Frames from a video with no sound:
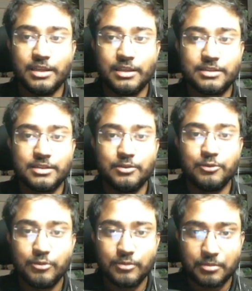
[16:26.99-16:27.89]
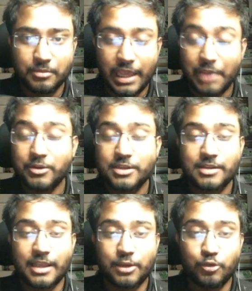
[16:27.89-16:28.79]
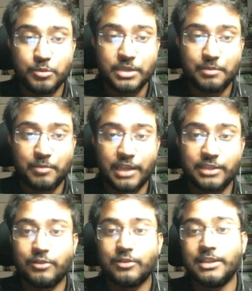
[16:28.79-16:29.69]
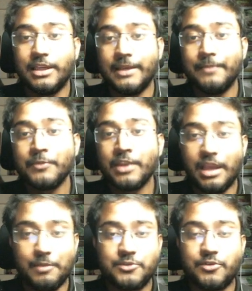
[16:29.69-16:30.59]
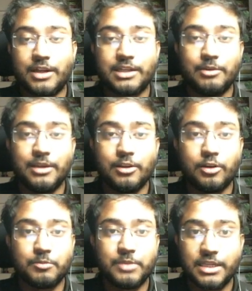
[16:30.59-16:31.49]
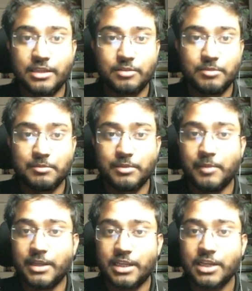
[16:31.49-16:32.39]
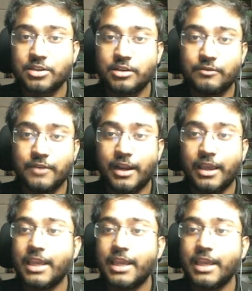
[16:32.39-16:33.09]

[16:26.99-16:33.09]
So languages like Ruby and Python, they abstract away a lot of details of the implementation of array,